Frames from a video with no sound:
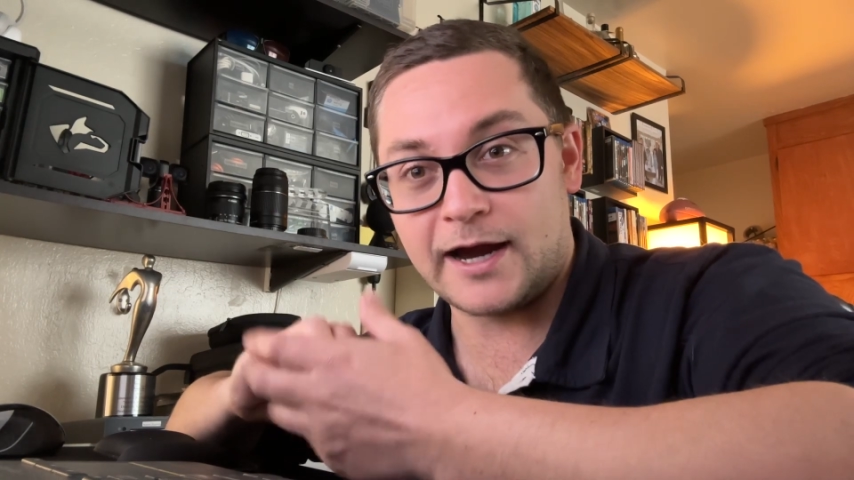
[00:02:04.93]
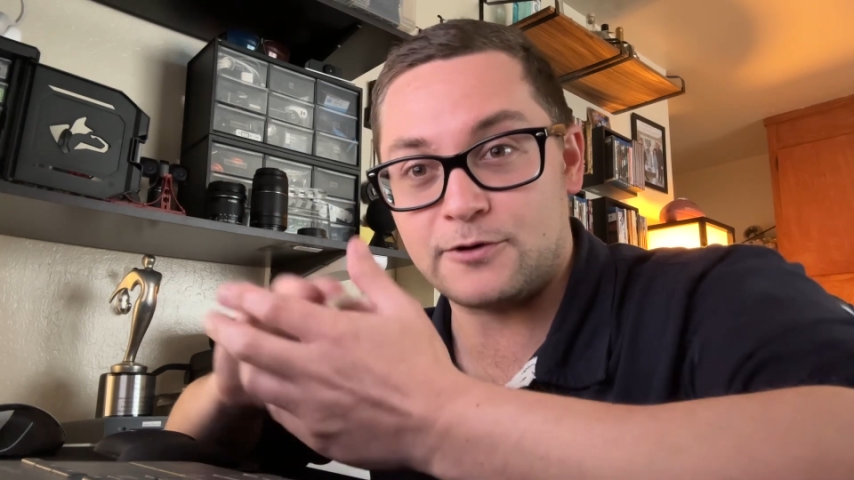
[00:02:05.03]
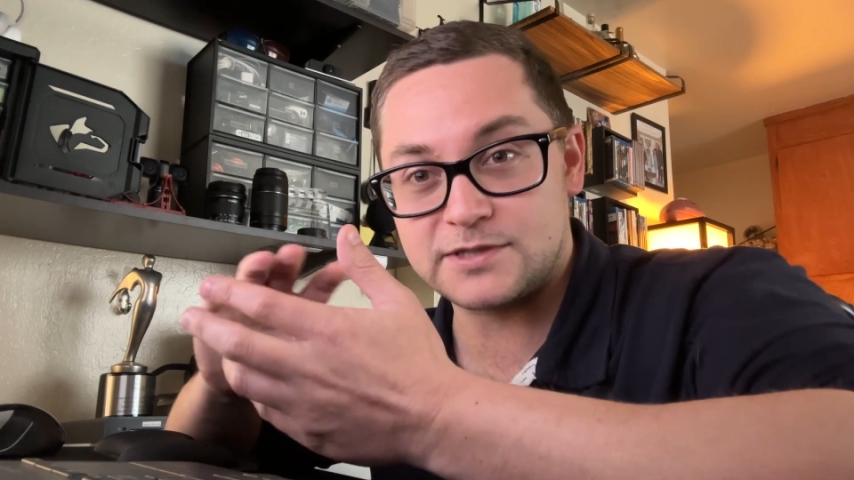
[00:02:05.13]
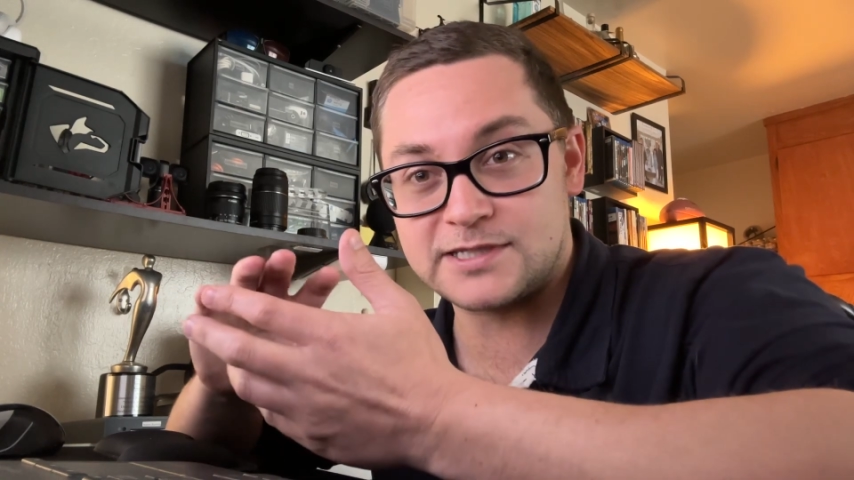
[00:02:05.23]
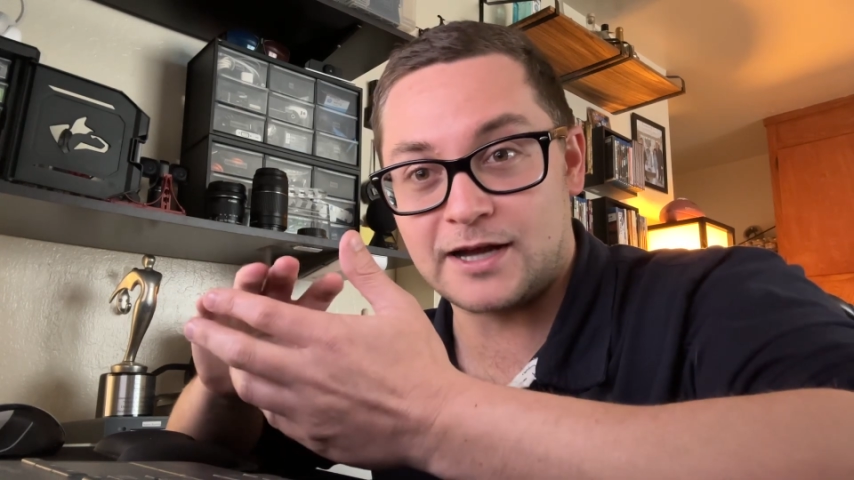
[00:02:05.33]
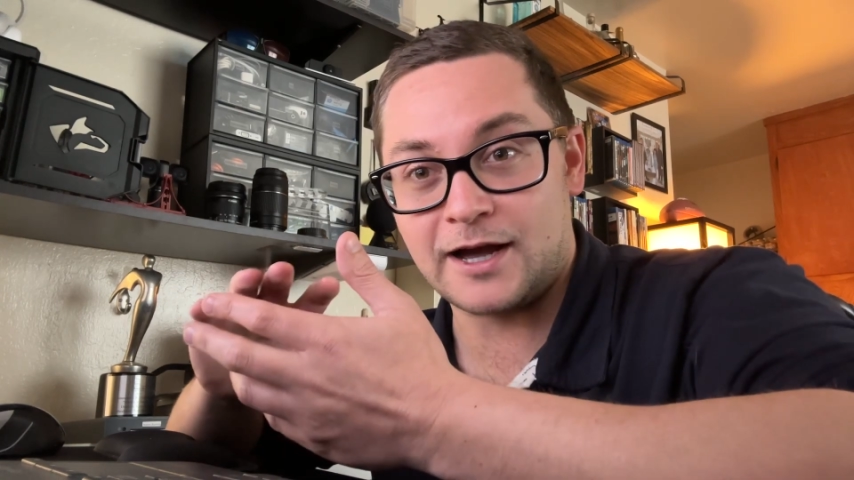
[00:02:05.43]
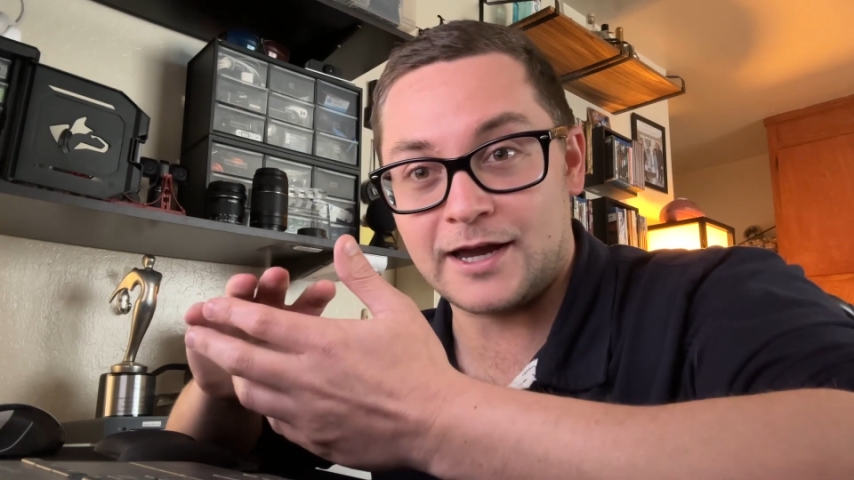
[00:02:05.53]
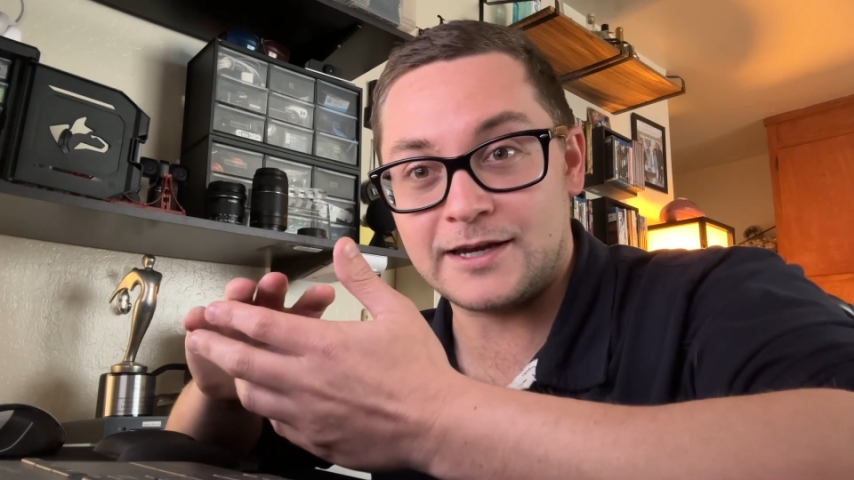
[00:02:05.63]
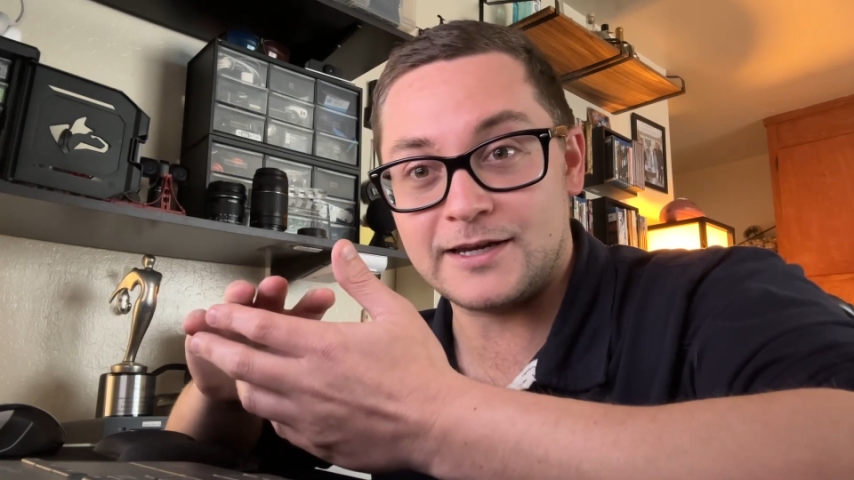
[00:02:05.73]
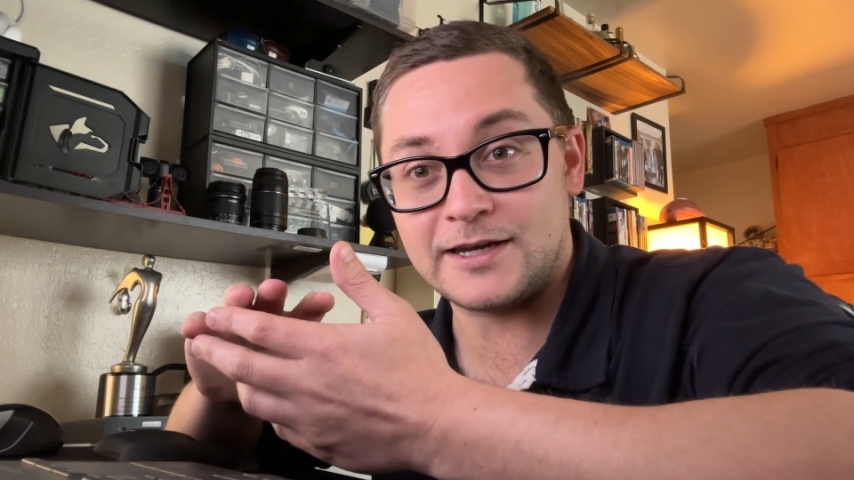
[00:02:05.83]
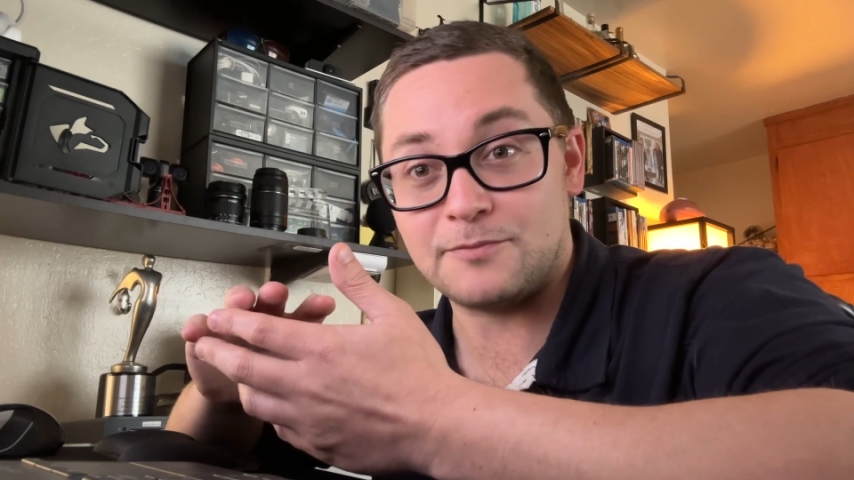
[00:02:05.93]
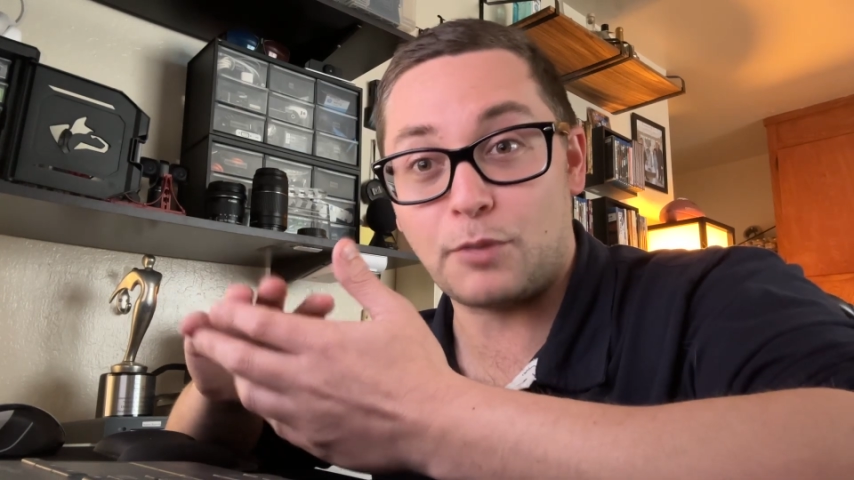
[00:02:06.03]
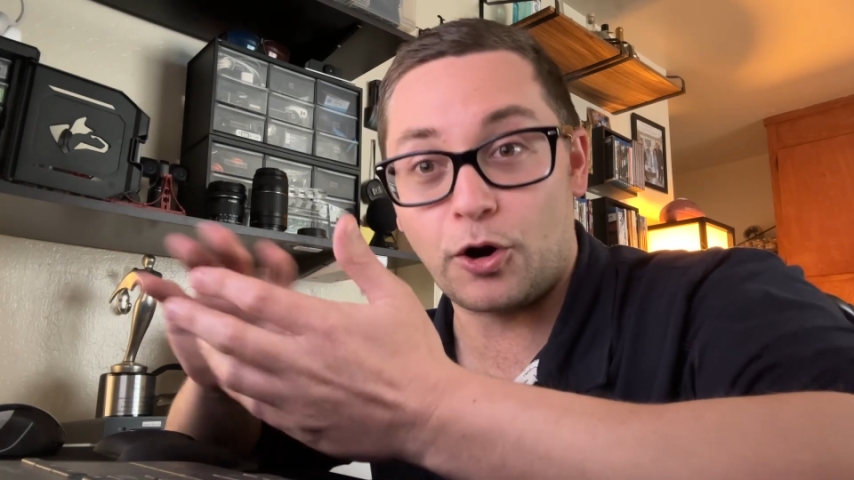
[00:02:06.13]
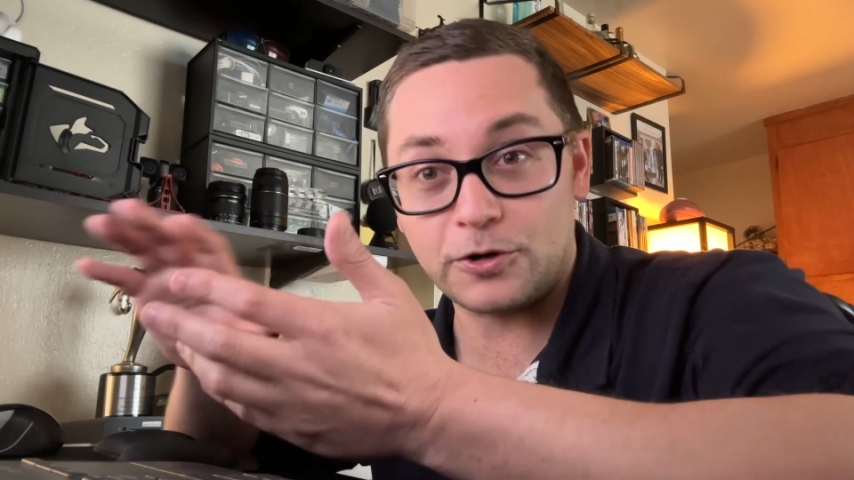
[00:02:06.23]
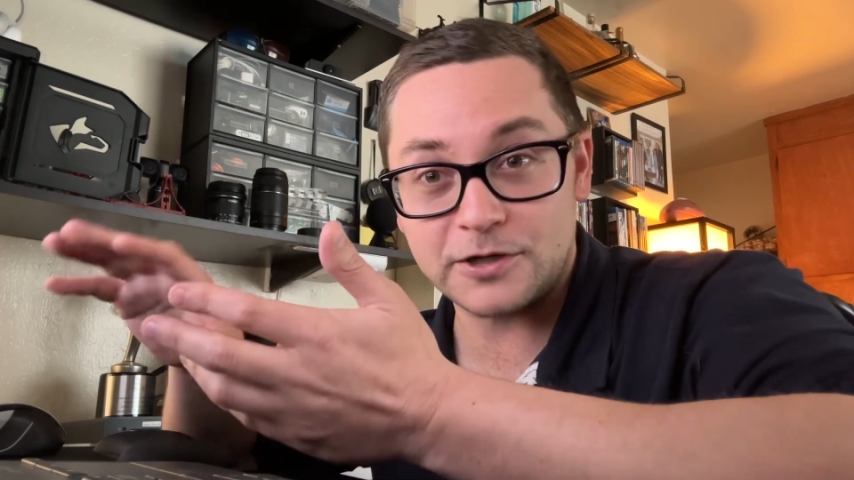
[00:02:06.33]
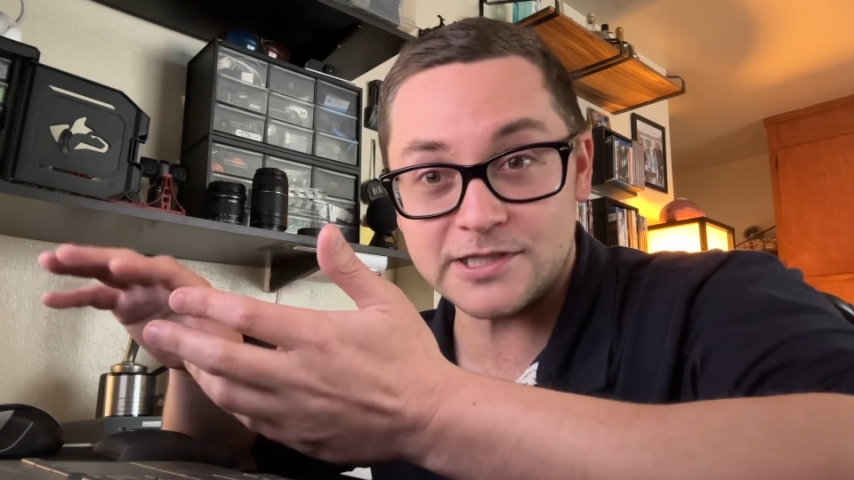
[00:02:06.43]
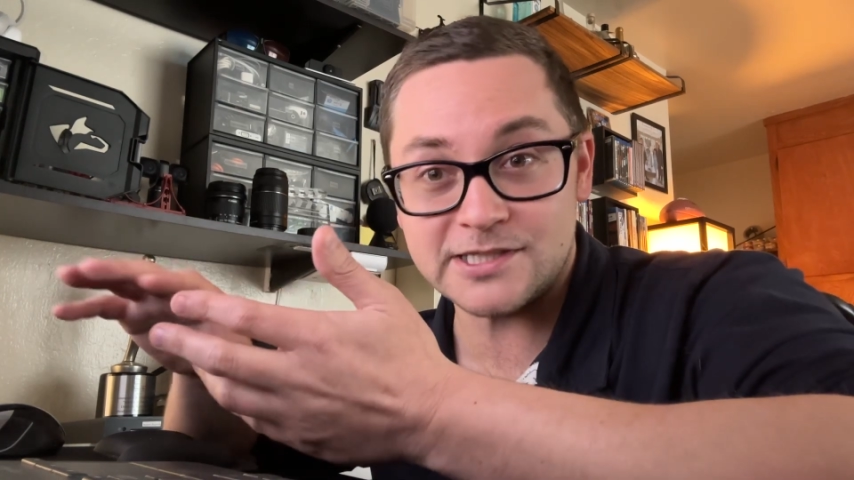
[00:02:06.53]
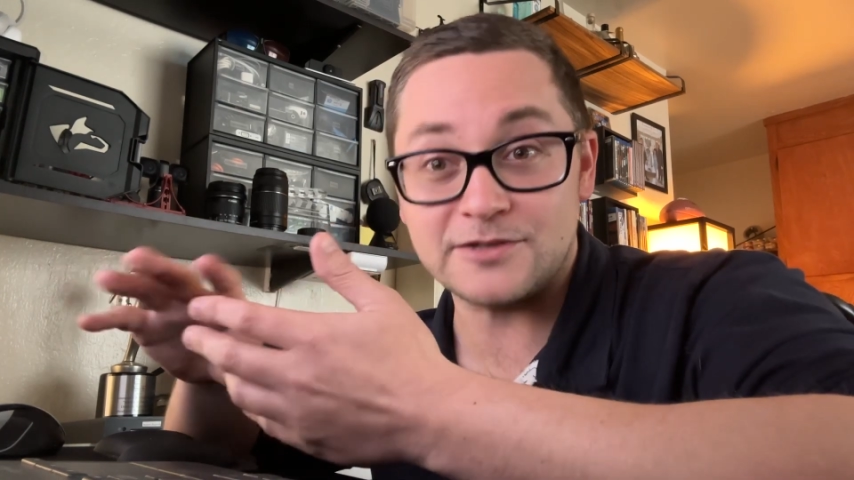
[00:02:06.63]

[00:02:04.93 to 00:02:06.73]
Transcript: outside in parks,